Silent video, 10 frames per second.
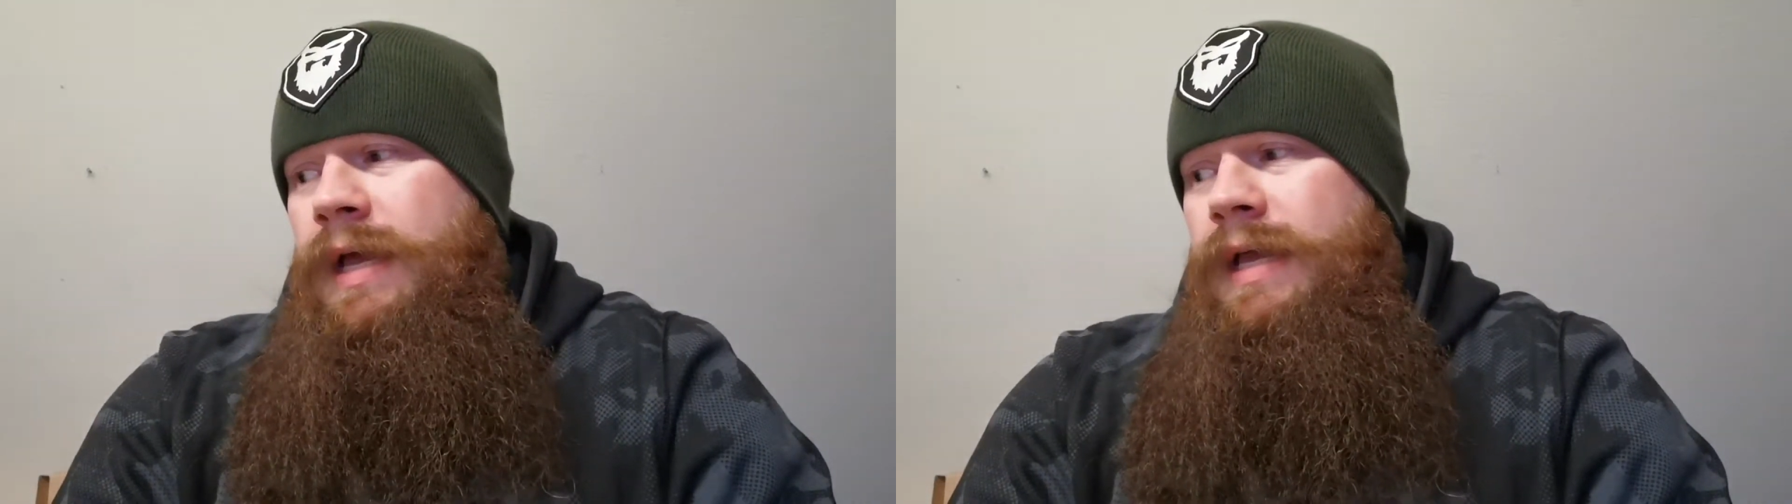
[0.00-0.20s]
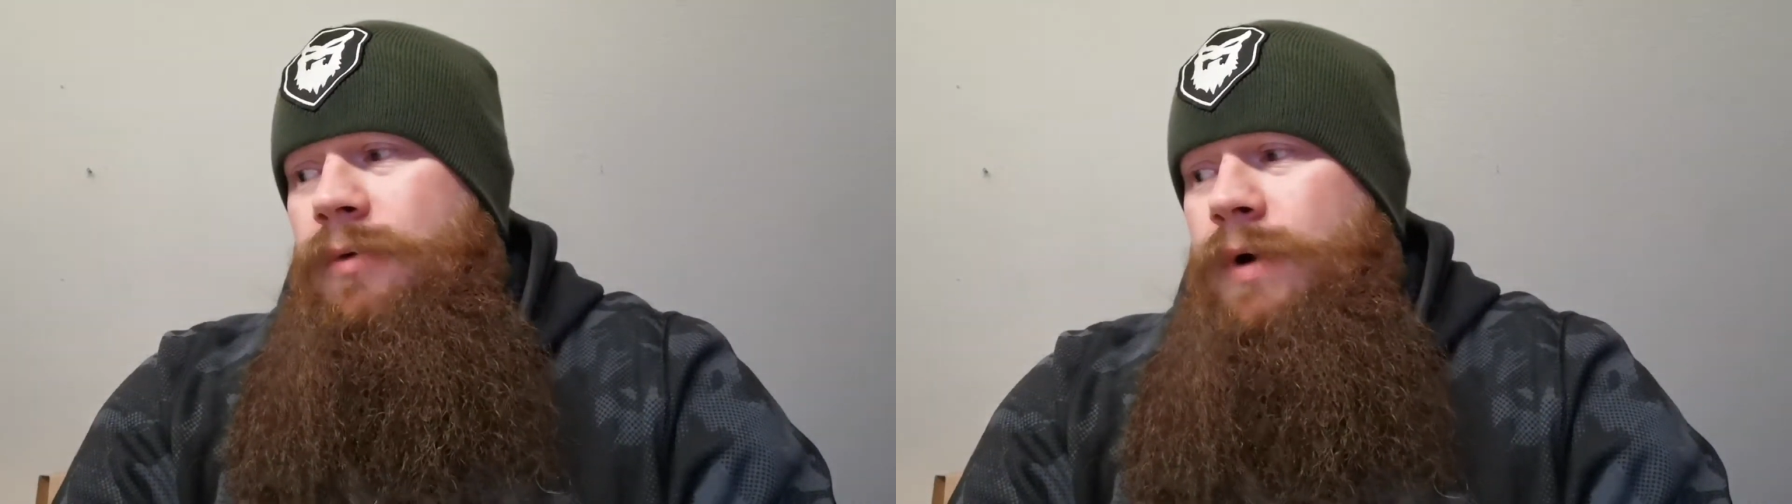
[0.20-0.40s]

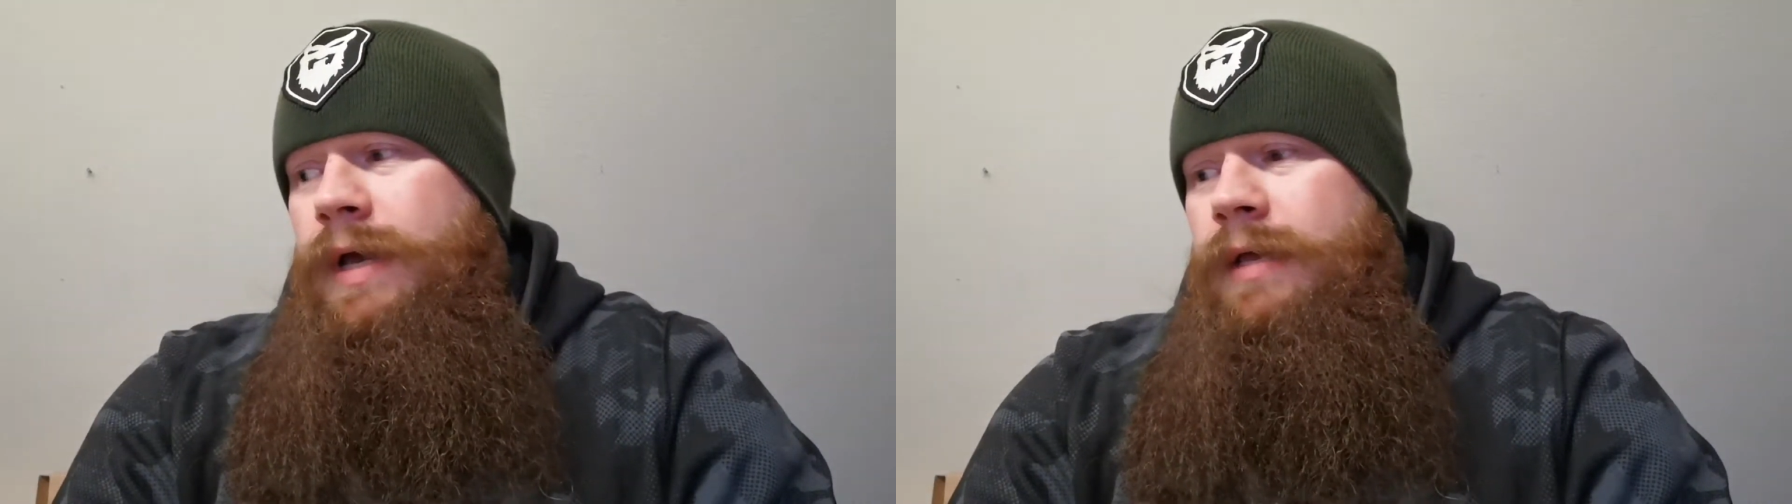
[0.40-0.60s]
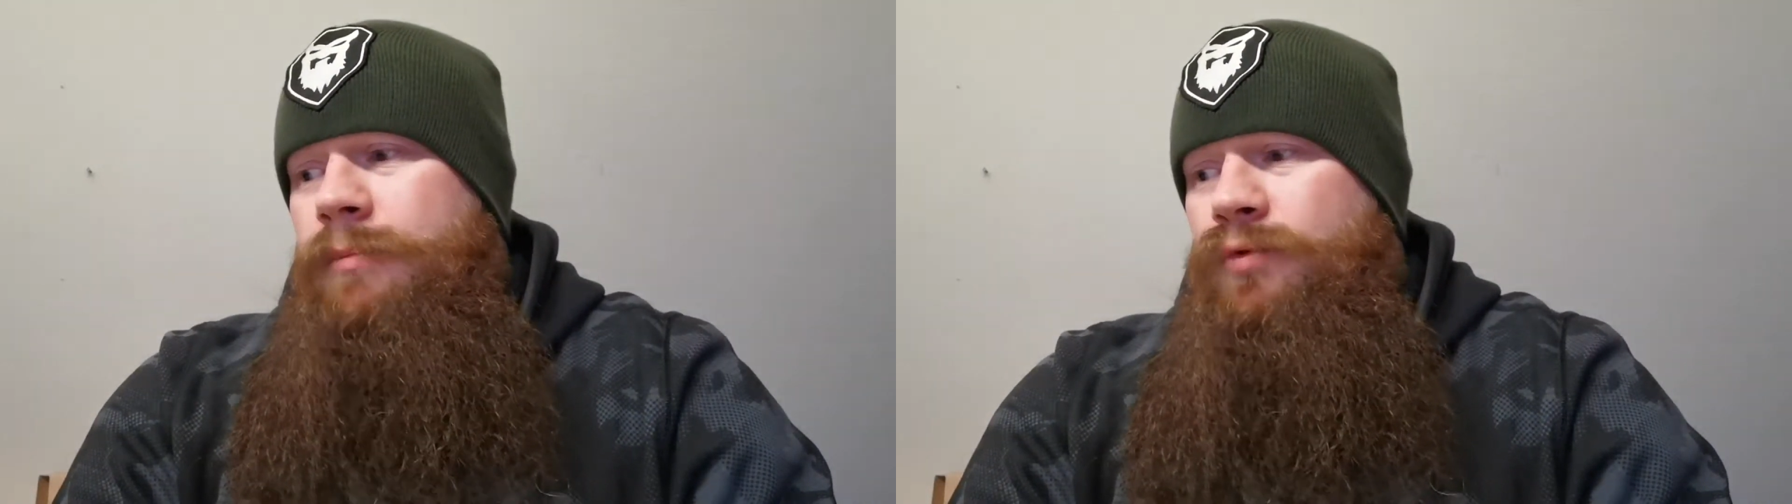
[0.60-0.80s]

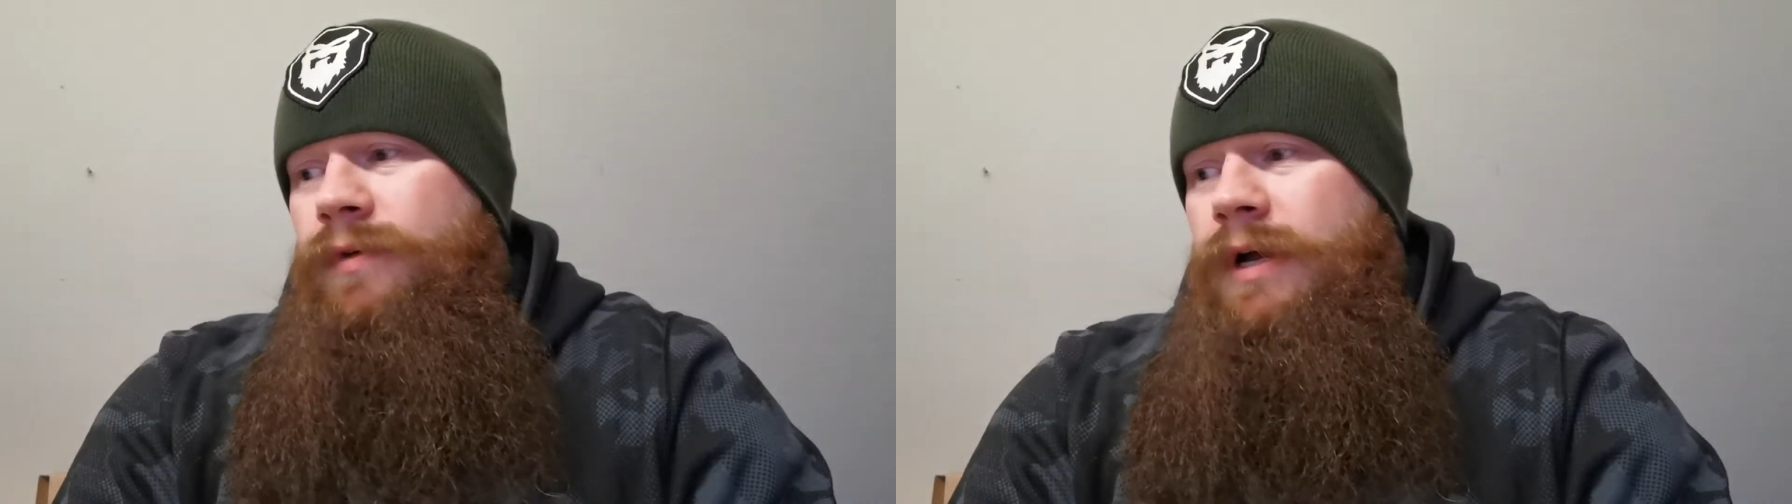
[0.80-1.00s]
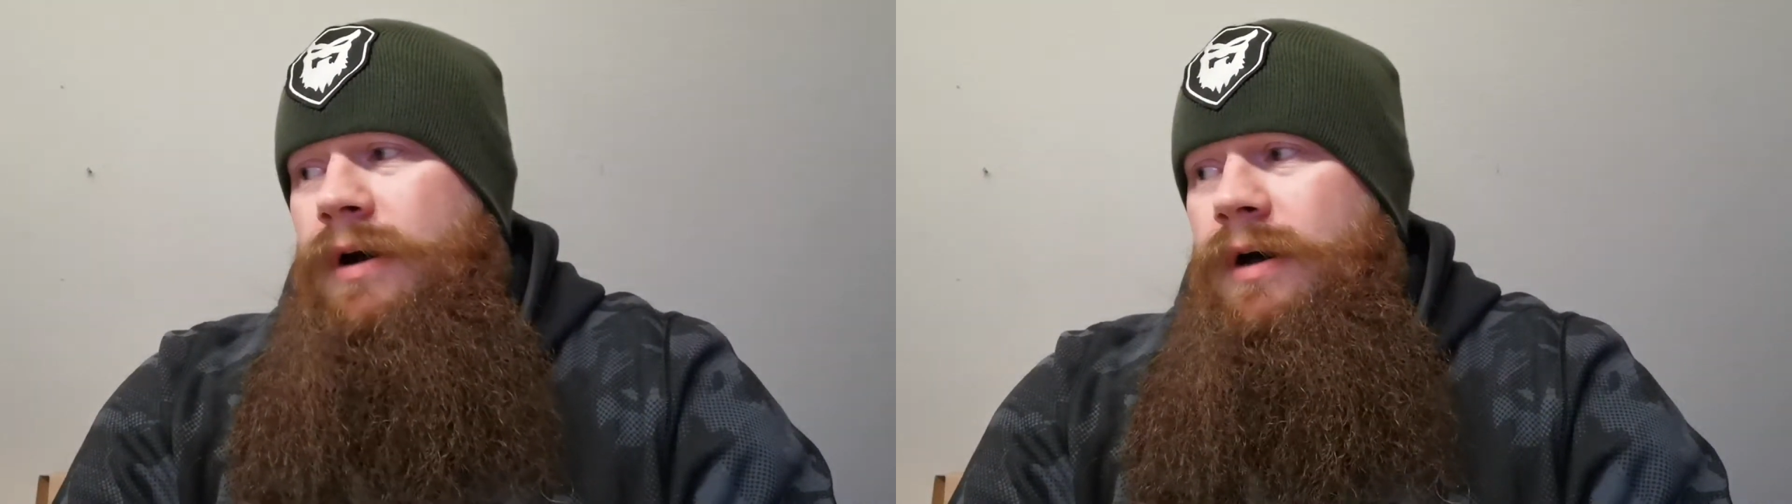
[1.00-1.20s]
Anyway,
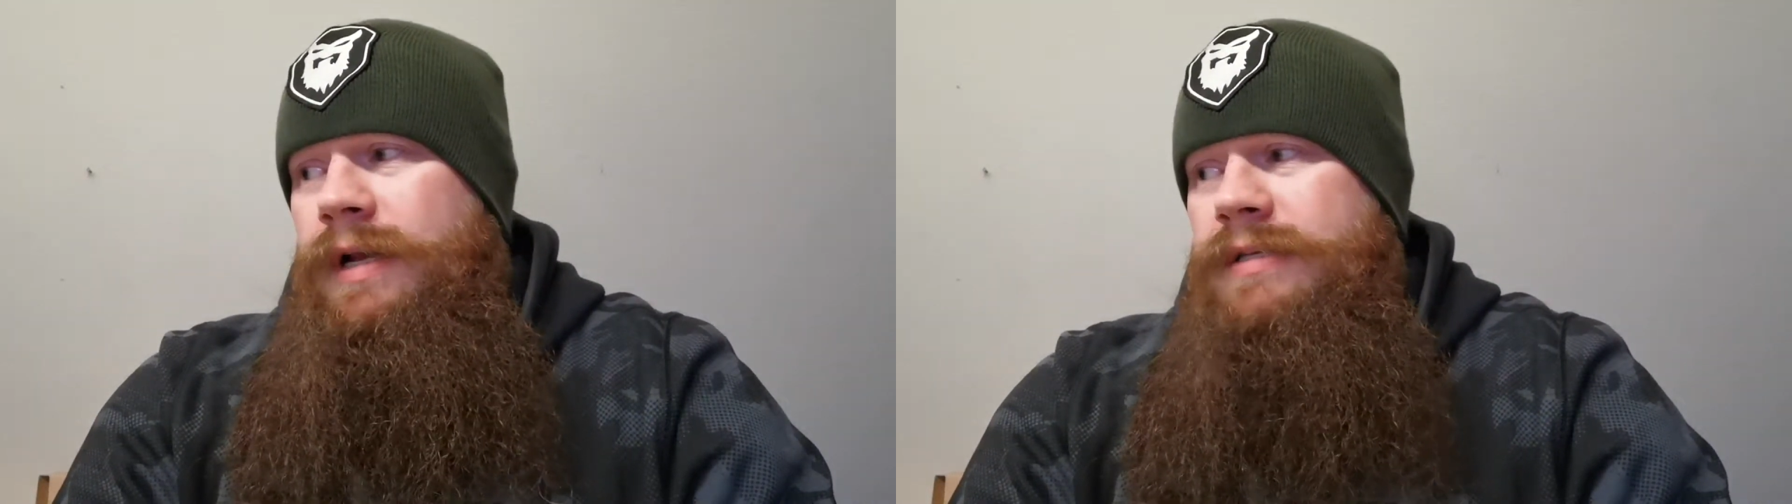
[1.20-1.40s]
moving on,